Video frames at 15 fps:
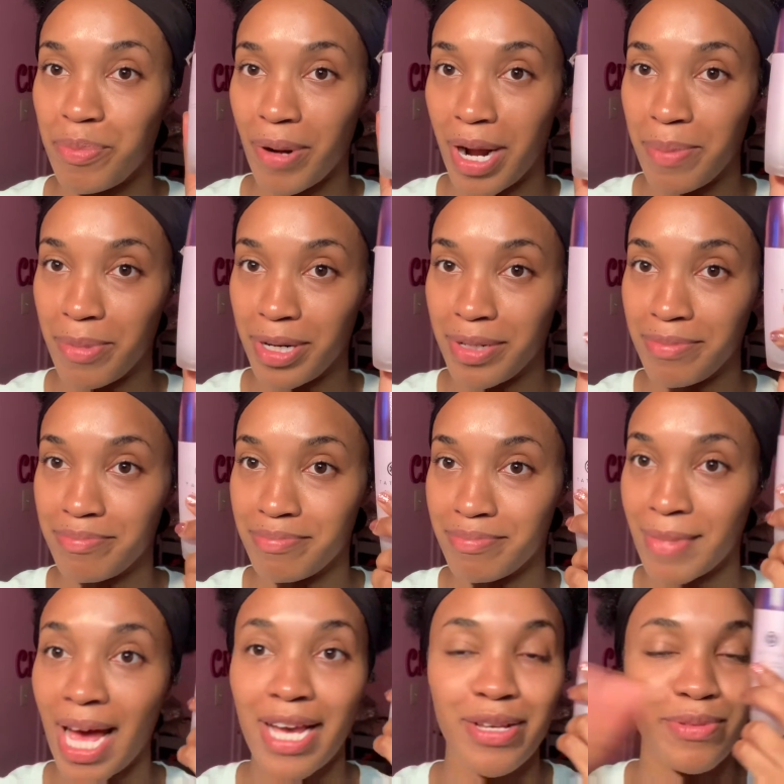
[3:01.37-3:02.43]
primer.
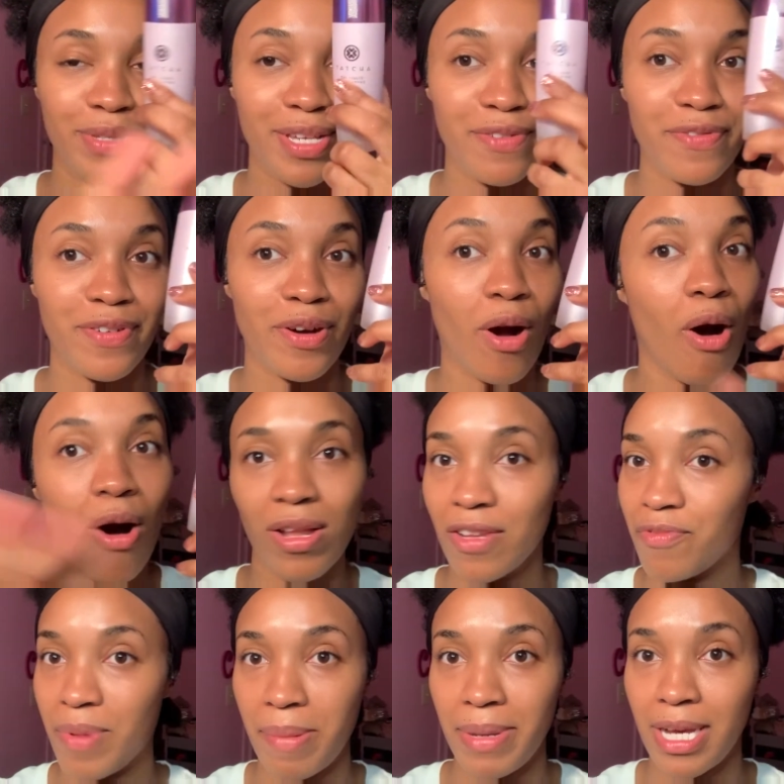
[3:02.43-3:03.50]
I use it for all of
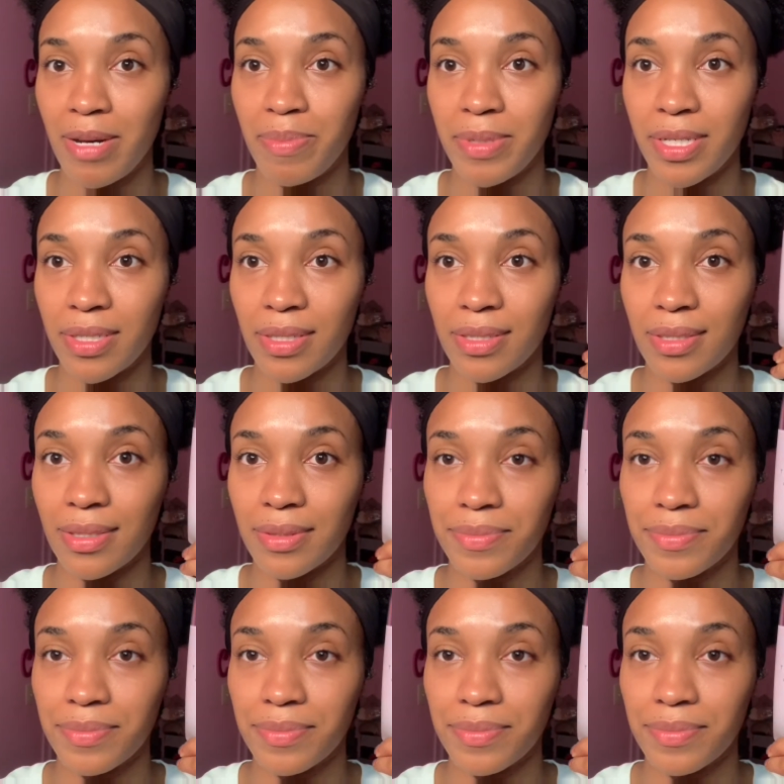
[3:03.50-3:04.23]
my makeup looks.